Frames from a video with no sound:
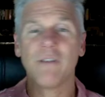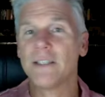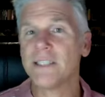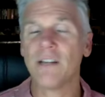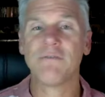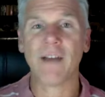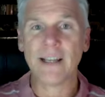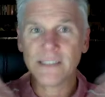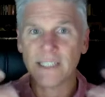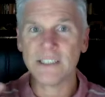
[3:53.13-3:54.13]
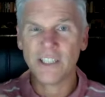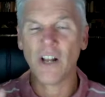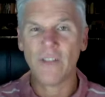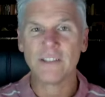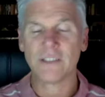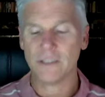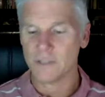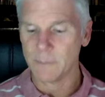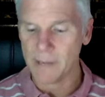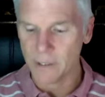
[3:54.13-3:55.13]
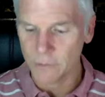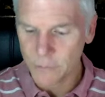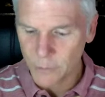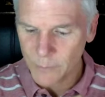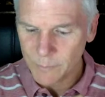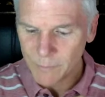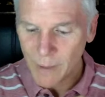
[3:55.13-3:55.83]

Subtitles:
fussing, and fighting, you know, this speaking your truth.